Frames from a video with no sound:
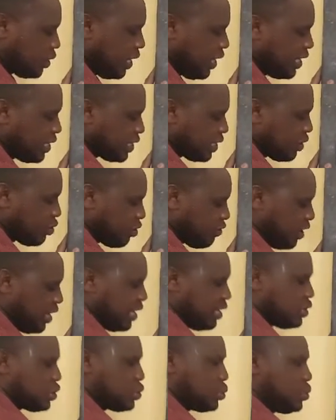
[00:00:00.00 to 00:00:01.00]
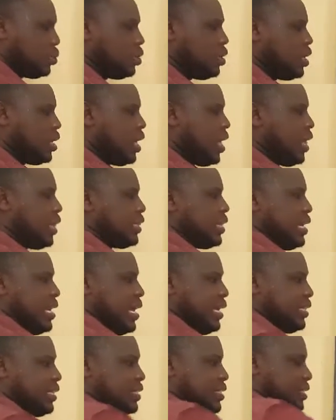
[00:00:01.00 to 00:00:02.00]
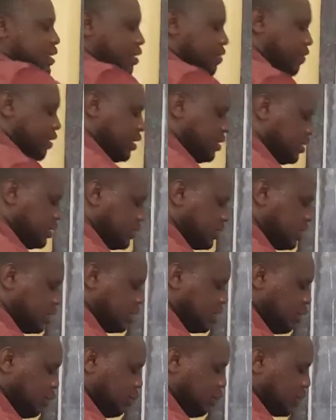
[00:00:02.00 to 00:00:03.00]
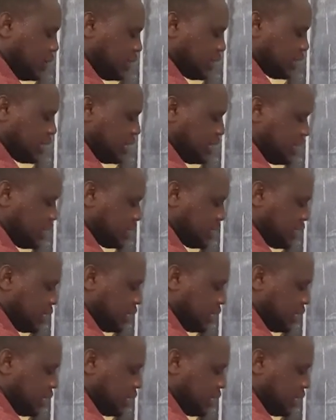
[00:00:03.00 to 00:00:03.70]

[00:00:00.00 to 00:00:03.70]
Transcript: is equivalent to, the length is given 0.6